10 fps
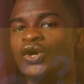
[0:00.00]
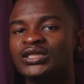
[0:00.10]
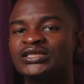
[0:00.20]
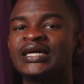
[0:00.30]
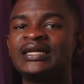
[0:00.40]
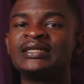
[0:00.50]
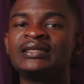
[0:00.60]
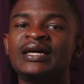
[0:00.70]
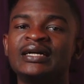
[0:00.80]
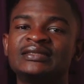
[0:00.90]

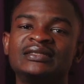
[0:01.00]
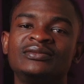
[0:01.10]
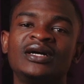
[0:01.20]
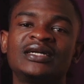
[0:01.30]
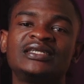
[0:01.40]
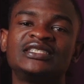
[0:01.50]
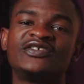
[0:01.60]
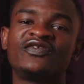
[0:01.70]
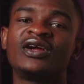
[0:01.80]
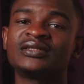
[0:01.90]
Understanding that the market is
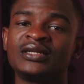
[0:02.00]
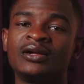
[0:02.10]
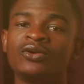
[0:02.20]
fractal